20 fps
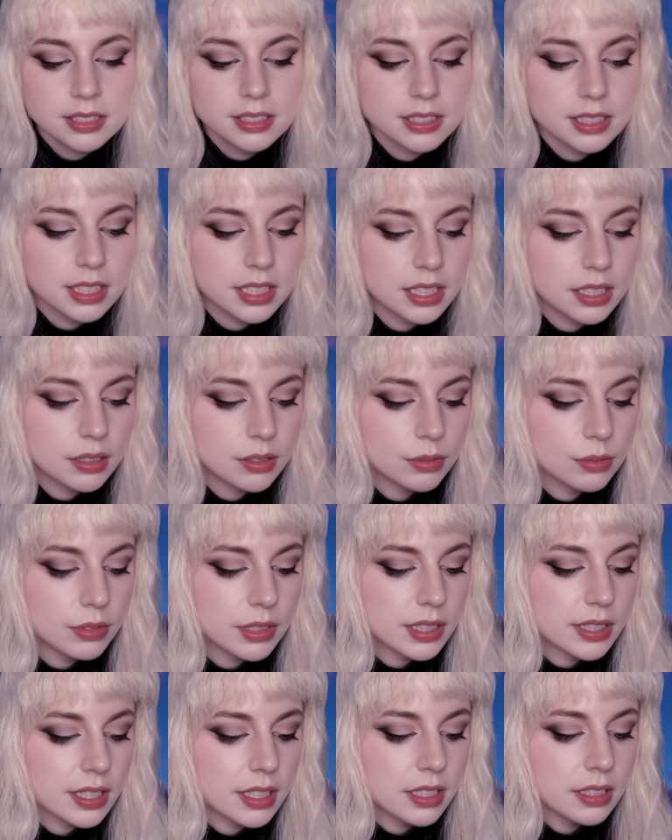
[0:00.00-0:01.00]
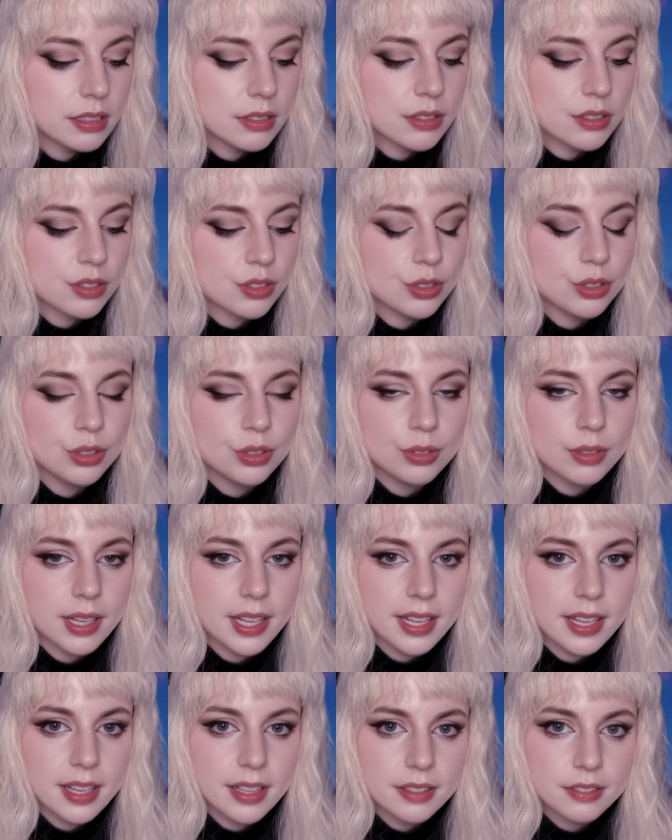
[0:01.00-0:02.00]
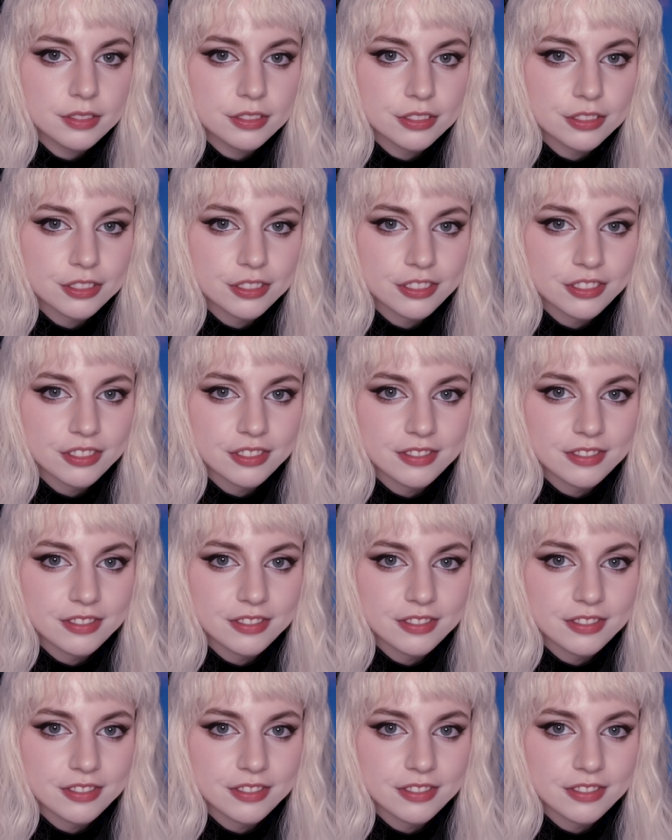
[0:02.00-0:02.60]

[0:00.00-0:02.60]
Now, what else do you have?